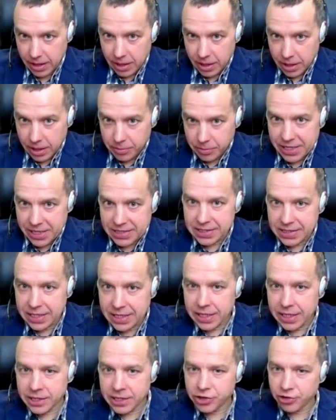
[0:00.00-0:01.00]
Because that
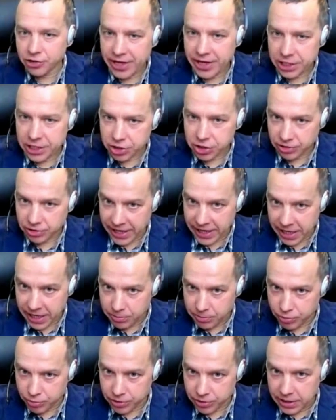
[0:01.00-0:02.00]
intellectual
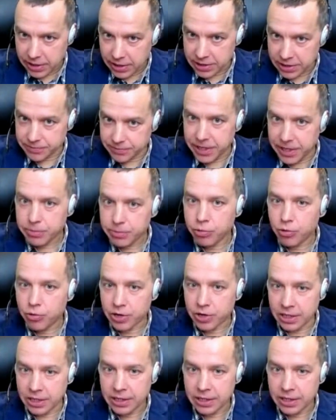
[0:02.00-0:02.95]
input is very important.